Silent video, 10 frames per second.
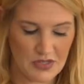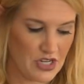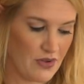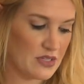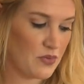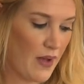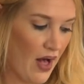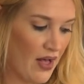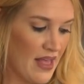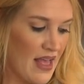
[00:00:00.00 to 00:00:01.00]
to you as
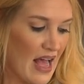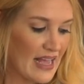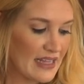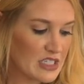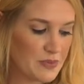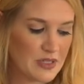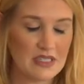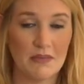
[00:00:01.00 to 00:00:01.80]
well. I like to put